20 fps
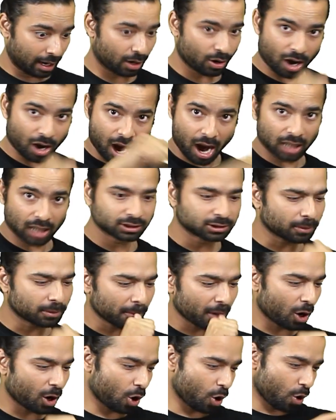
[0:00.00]
that there is the
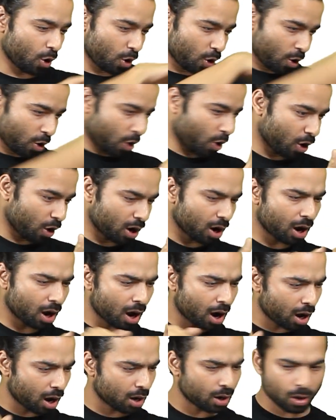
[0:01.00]
same amount of
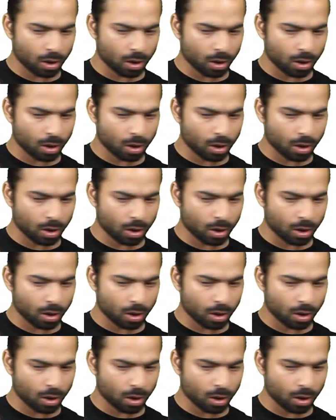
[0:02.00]
water